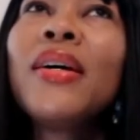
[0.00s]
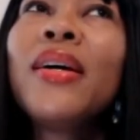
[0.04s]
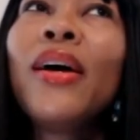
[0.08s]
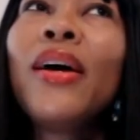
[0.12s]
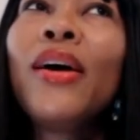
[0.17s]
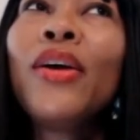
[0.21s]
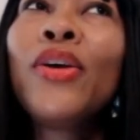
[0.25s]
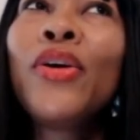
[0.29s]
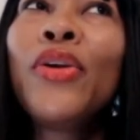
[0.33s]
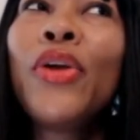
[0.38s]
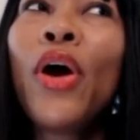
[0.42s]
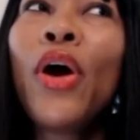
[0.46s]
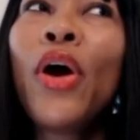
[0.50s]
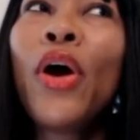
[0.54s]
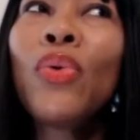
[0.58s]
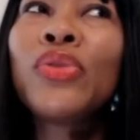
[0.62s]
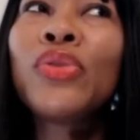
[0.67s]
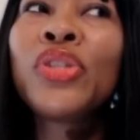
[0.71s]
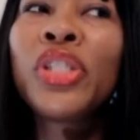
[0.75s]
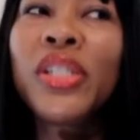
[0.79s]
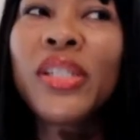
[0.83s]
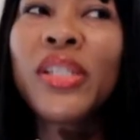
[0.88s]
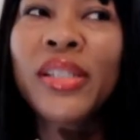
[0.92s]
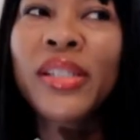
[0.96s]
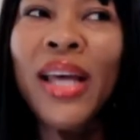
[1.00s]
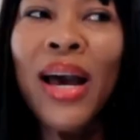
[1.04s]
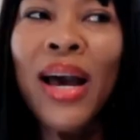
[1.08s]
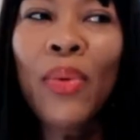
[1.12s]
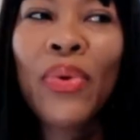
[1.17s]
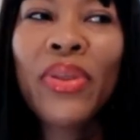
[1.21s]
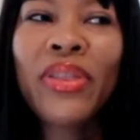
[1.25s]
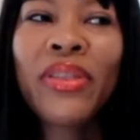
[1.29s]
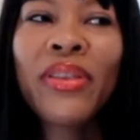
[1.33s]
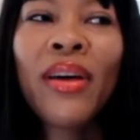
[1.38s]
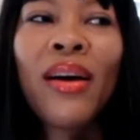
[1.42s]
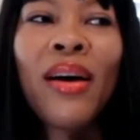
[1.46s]
you know, she sat
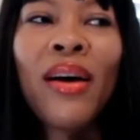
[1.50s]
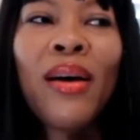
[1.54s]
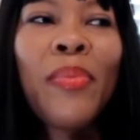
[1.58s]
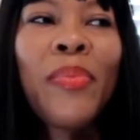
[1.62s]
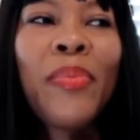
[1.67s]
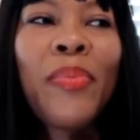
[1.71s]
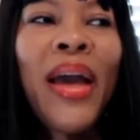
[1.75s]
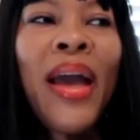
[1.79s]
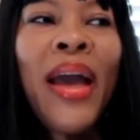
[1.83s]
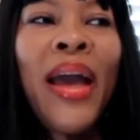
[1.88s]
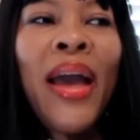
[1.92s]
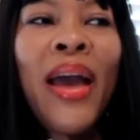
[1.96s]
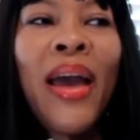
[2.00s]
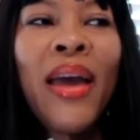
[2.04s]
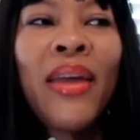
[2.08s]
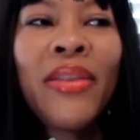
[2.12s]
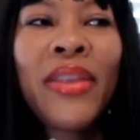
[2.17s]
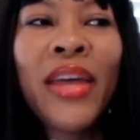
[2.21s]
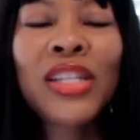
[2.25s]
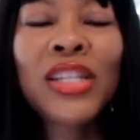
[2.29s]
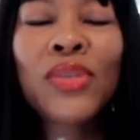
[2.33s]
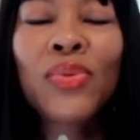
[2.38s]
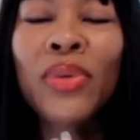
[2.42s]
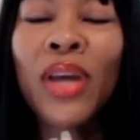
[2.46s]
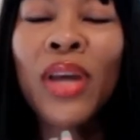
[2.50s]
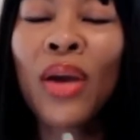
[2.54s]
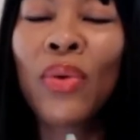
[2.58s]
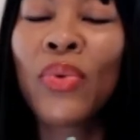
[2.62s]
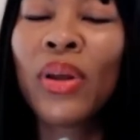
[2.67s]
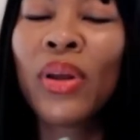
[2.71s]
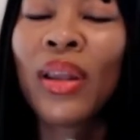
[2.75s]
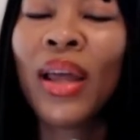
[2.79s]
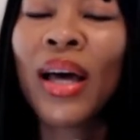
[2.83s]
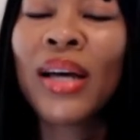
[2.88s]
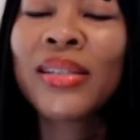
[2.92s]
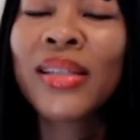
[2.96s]
with them, and that's when I
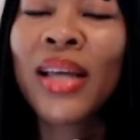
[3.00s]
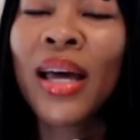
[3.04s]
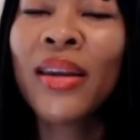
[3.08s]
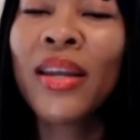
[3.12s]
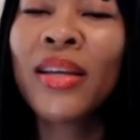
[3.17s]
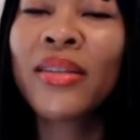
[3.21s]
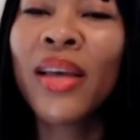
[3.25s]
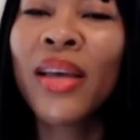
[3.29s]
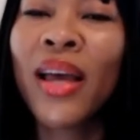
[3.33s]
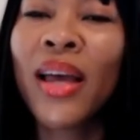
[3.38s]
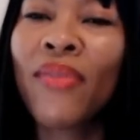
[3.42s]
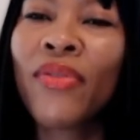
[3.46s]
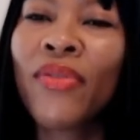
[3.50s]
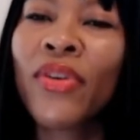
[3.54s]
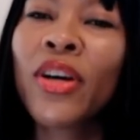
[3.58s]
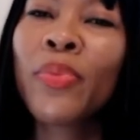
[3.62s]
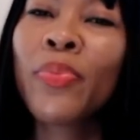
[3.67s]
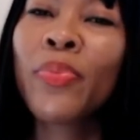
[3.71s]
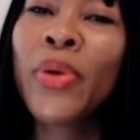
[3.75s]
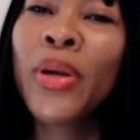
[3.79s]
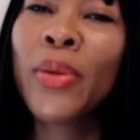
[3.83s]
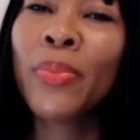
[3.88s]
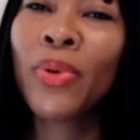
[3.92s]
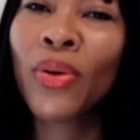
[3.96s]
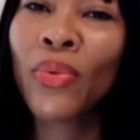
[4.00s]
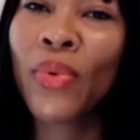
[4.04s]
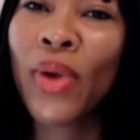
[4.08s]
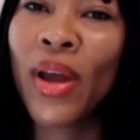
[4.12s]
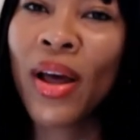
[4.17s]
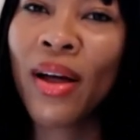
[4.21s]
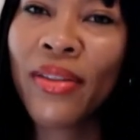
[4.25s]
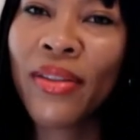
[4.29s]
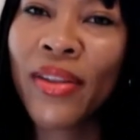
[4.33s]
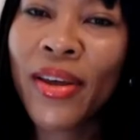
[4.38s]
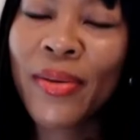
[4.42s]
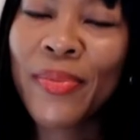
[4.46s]
realized I need to have good people
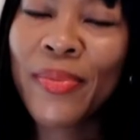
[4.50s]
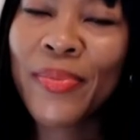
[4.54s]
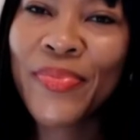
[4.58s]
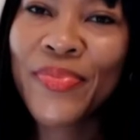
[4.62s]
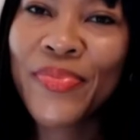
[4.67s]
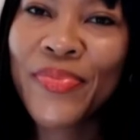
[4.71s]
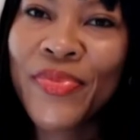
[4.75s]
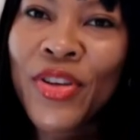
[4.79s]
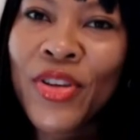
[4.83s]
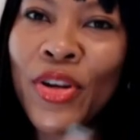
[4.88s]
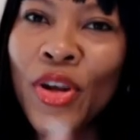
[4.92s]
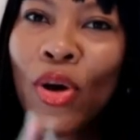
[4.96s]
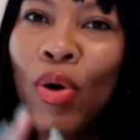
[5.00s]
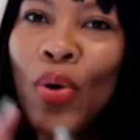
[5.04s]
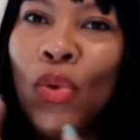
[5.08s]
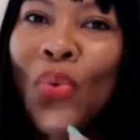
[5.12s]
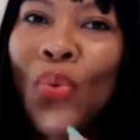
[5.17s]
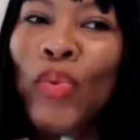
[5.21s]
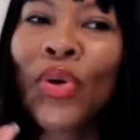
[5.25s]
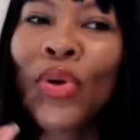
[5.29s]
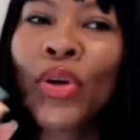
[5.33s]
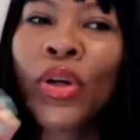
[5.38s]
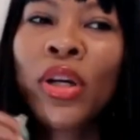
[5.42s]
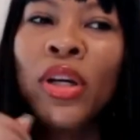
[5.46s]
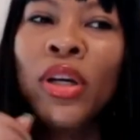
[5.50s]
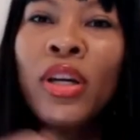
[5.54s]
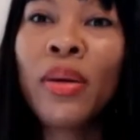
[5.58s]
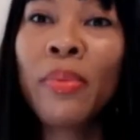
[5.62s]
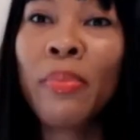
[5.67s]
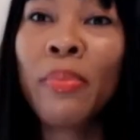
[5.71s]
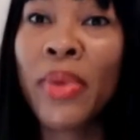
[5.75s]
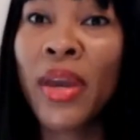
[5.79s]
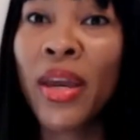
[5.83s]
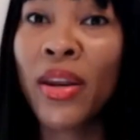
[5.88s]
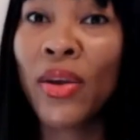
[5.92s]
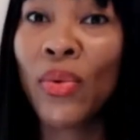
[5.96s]
around them, you know, mm-hmm. good
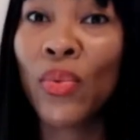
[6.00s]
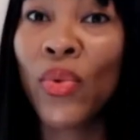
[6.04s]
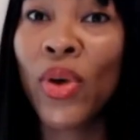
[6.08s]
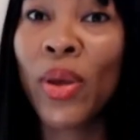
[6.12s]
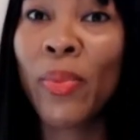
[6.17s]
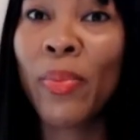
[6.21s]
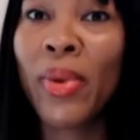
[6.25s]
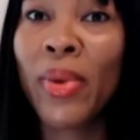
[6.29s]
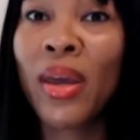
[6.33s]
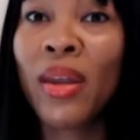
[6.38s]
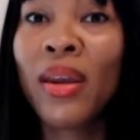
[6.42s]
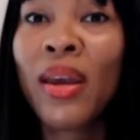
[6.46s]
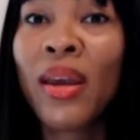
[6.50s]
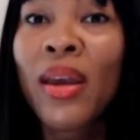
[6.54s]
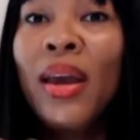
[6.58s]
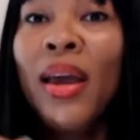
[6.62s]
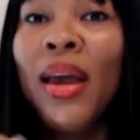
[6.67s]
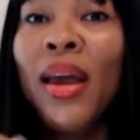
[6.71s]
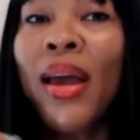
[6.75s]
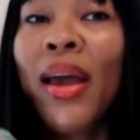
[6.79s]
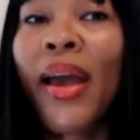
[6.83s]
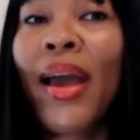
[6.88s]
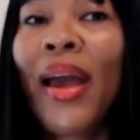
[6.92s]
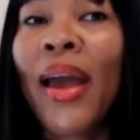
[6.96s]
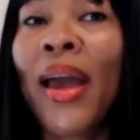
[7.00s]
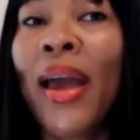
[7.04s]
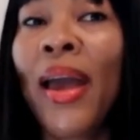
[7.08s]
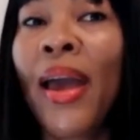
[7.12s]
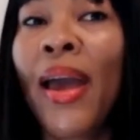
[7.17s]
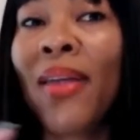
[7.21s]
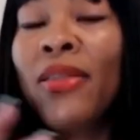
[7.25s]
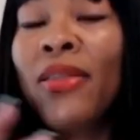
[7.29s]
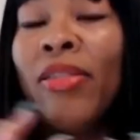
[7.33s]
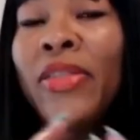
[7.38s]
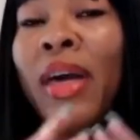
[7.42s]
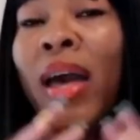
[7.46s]
men and women.
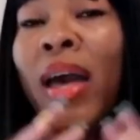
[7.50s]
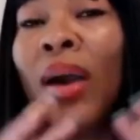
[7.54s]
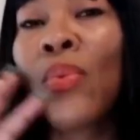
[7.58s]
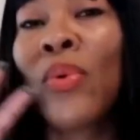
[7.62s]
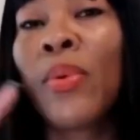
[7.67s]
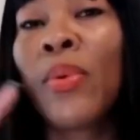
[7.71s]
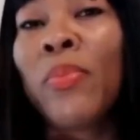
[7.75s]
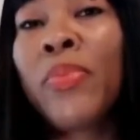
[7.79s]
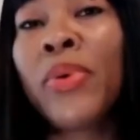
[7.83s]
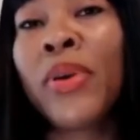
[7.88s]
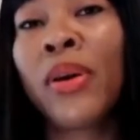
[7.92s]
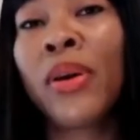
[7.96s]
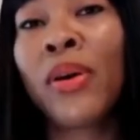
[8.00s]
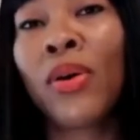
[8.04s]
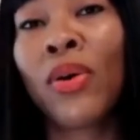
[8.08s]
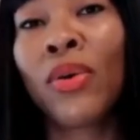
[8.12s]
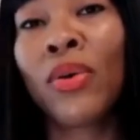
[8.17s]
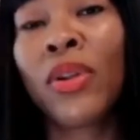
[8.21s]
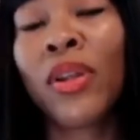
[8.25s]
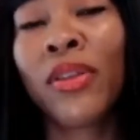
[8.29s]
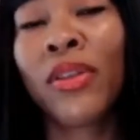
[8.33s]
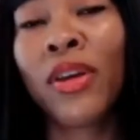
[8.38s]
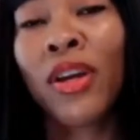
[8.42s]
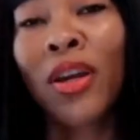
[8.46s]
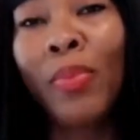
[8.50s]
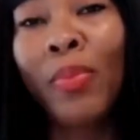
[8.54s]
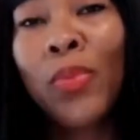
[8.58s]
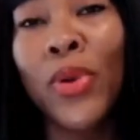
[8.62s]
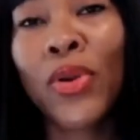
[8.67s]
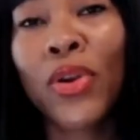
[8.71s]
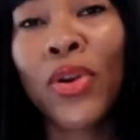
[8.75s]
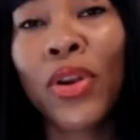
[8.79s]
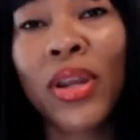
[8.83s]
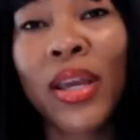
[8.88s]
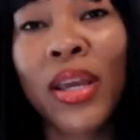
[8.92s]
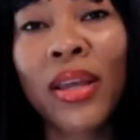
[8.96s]
And that would build the
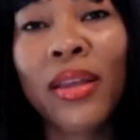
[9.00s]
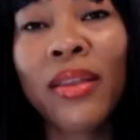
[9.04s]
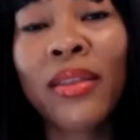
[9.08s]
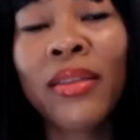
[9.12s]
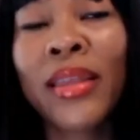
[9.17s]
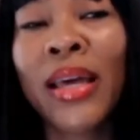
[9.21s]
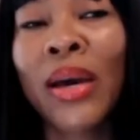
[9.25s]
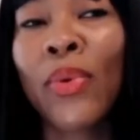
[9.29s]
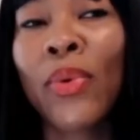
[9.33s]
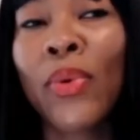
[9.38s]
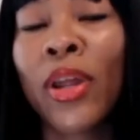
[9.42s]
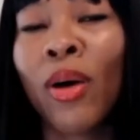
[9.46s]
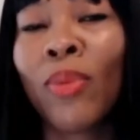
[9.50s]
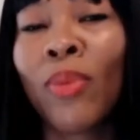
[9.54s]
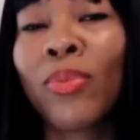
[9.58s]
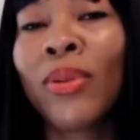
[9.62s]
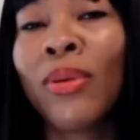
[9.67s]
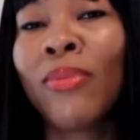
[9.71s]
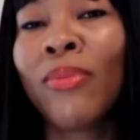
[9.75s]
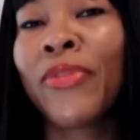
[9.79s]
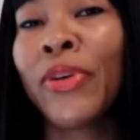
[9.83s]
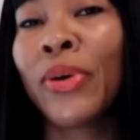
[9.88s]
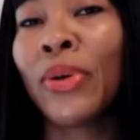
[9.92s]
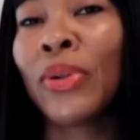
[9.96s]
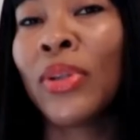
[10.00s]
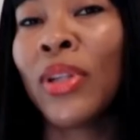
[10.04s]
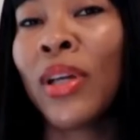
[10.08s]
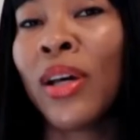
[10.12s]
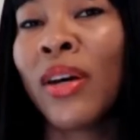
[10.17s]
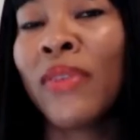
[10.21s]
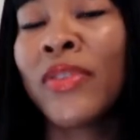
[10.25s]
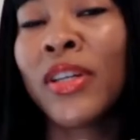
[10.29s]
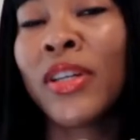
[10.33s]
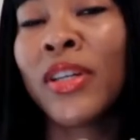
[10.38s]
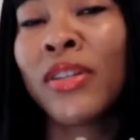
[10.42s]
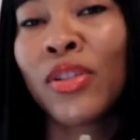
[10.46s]
community that would help them feel
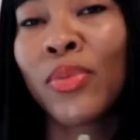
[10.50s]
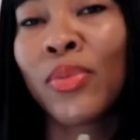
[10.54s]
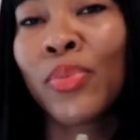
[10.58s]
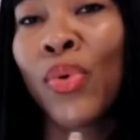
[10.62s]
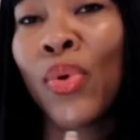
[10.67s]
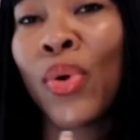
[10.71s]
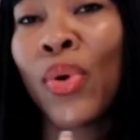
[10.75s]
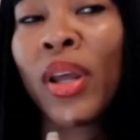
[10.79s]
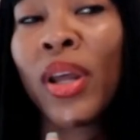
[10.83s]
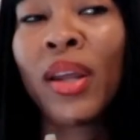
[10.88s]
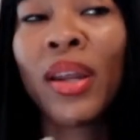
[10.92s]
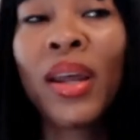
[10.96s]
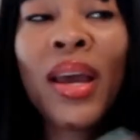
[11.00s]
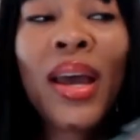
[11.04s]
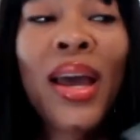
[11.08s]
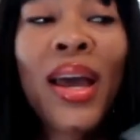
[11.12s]
loved and supported